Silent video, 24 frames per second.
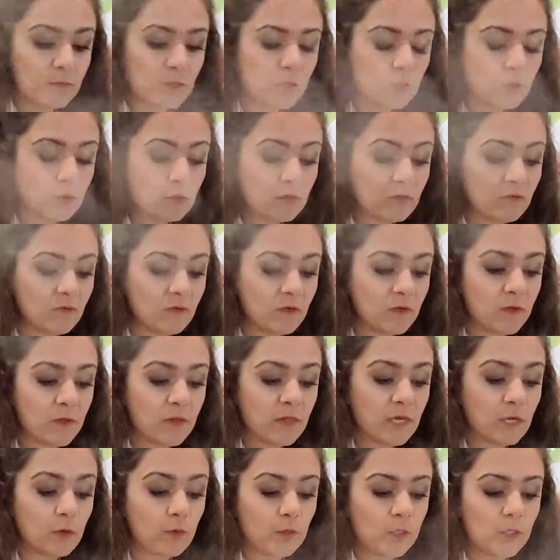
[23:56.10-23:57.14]
beautiful and
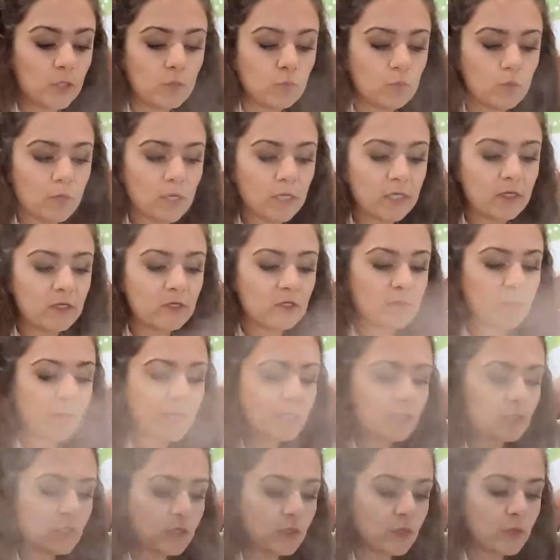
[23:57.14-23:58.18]
thick when you run your
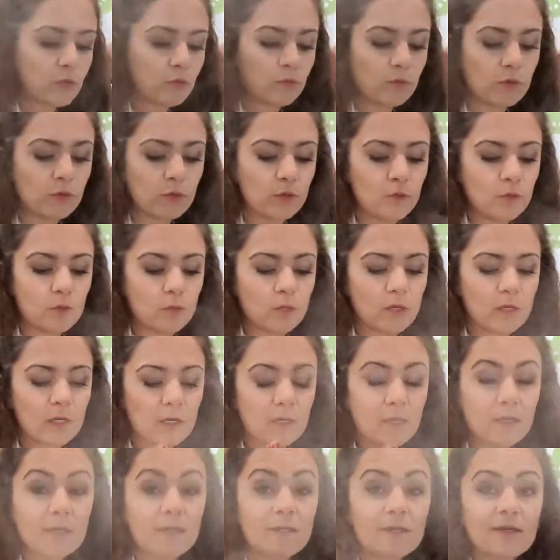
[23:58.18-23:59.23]
spatula through.
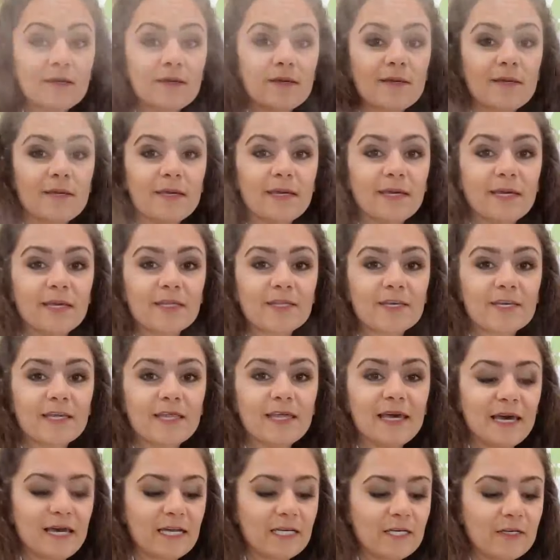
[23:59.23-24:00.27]
Look at
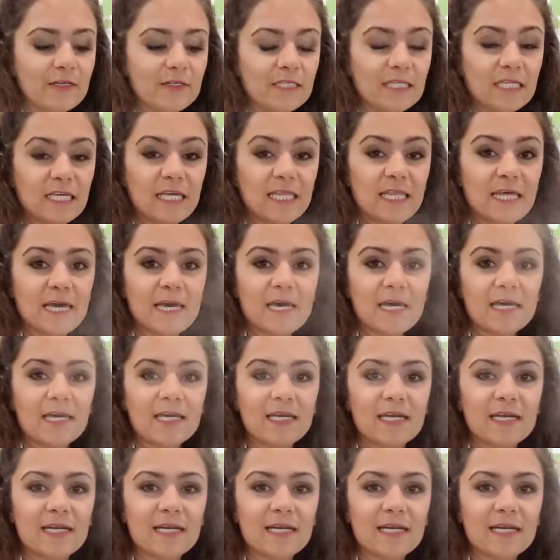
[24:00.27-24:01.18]
that. Do you see that?